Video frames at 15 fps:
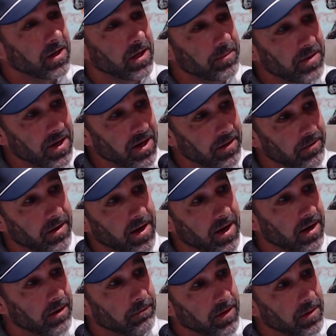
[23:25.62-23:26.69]
the clip the other
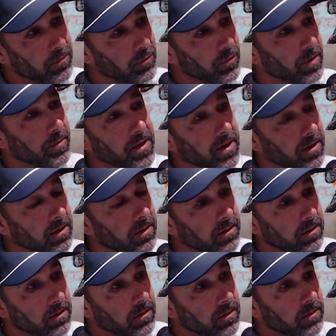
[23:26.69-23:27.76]
day of him ripping
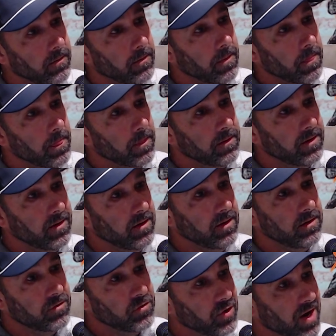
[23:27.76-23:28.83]

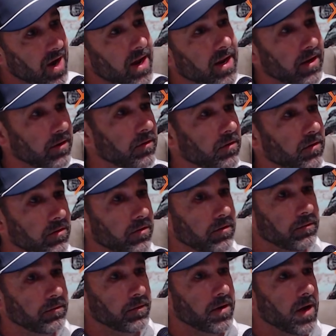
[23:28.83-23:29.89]
the Giants
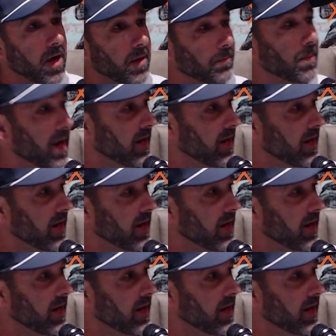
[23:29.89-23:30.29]
for not